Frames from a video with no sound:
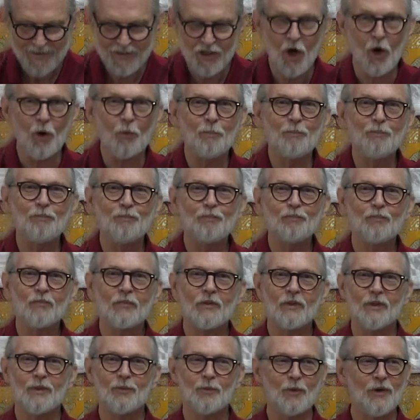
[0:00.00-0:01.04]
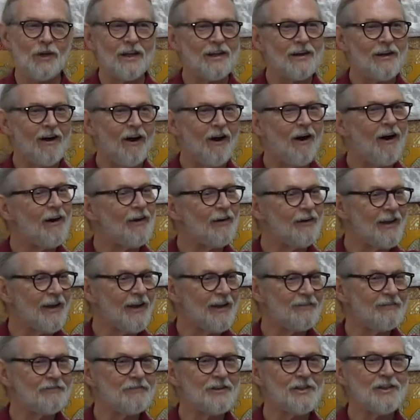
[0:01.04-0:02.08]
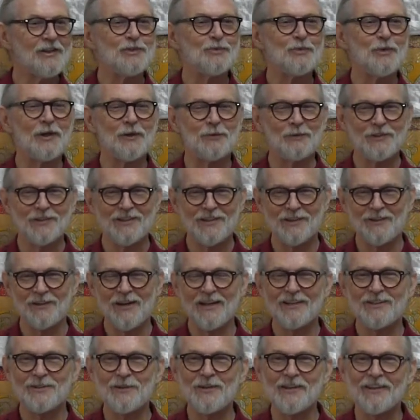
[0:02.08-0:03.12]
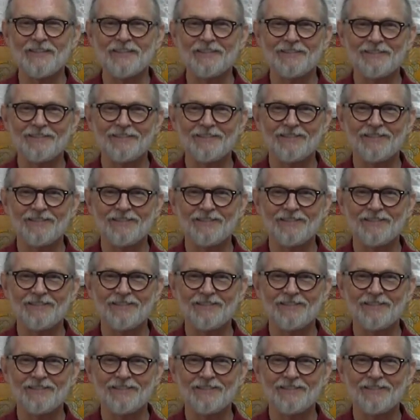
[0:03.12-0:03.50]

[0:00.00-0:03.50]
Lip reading: So we are done for this week. We'll see you next week.